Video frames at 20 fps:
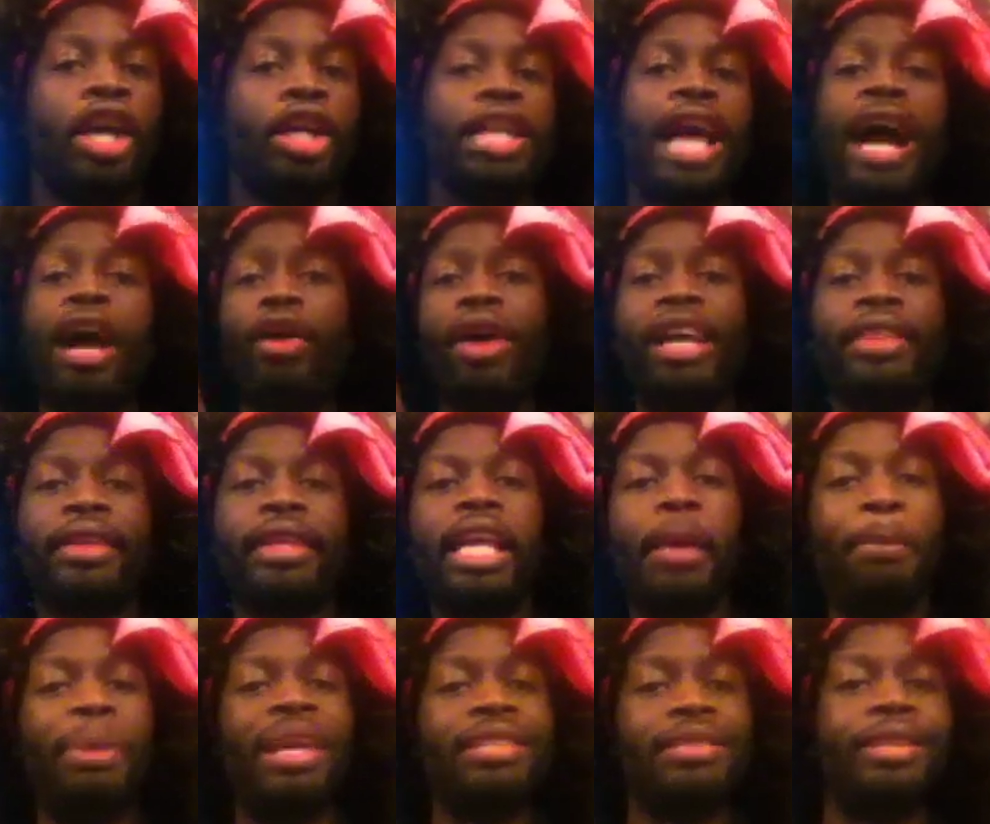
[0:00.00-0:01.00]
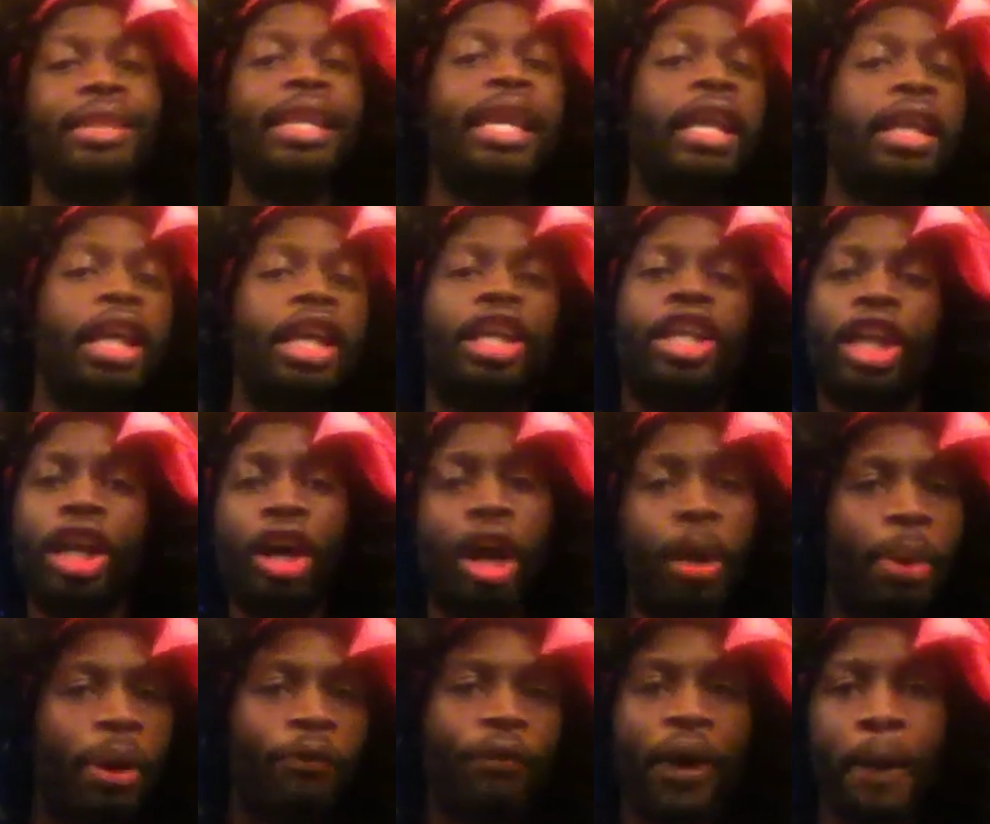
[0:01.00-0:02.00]
Y'all going to have to get Miss Nikki
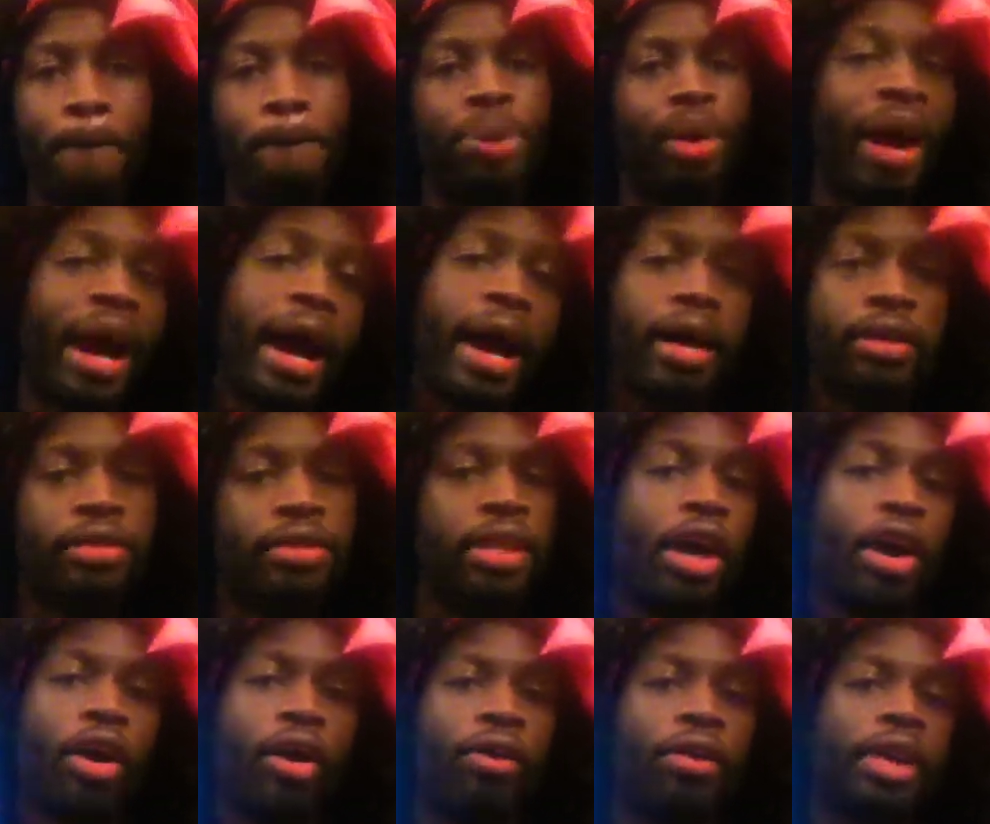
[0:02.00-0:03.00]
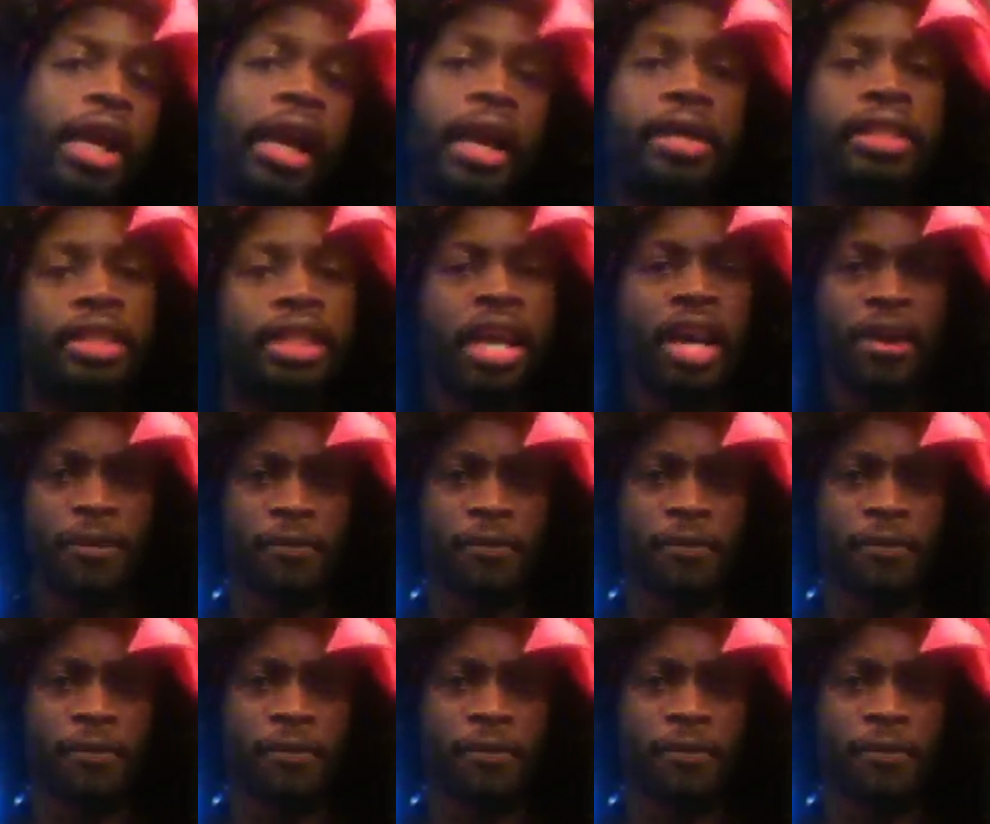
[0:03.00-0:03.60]
Gilbert from Brownstone. Yes.